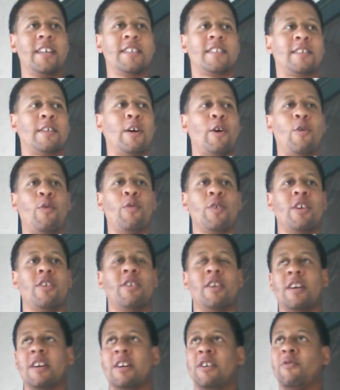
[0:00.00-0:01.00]
So
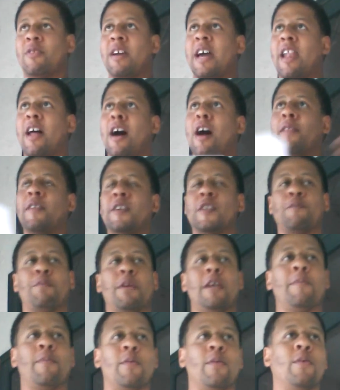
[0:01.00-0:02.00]
you got all these
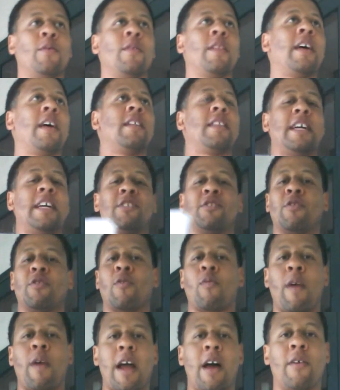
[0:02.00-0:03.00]
people that
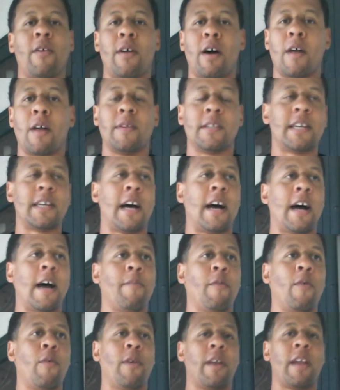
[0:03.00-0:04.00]
you're around all the
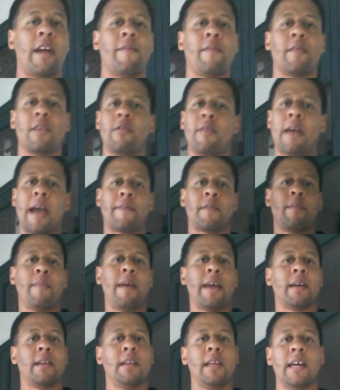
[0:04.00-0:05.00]
time or whatever. You have to
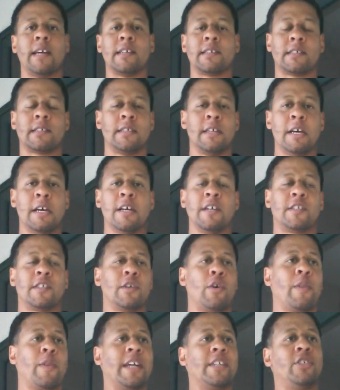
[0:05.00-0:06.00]
make a list
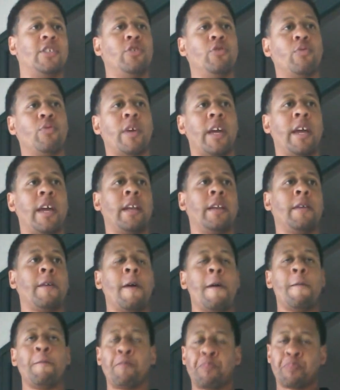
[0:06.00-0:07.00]
so that you can
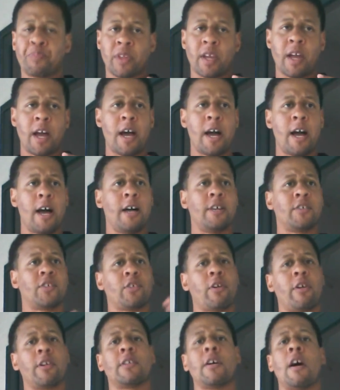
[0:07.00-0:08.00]

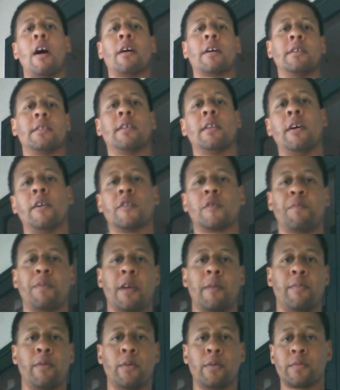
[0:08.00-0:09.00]
start talking to those
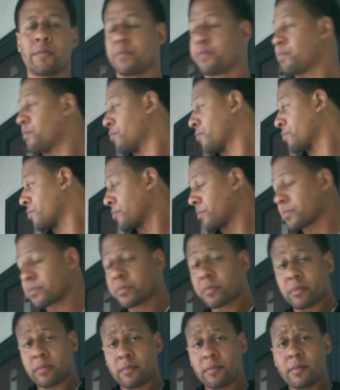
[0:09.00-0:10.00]
people
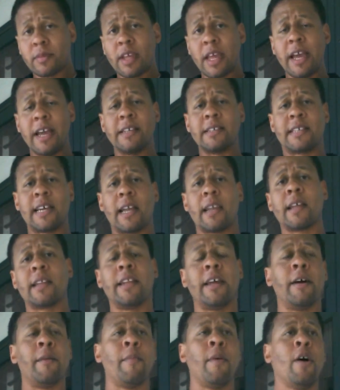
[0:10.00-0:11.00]
and
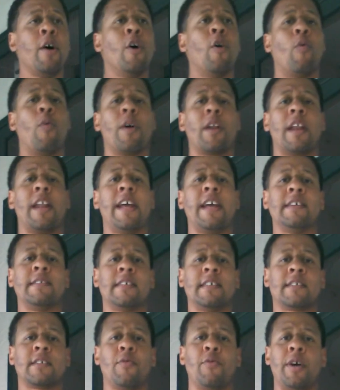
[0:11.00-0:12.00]
telling them what it
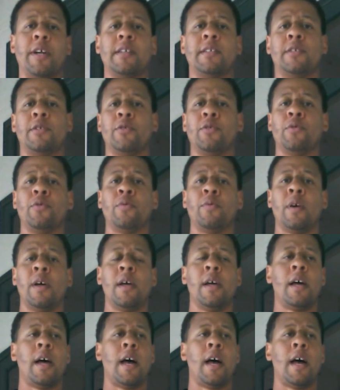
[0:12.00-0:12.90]
is that's going to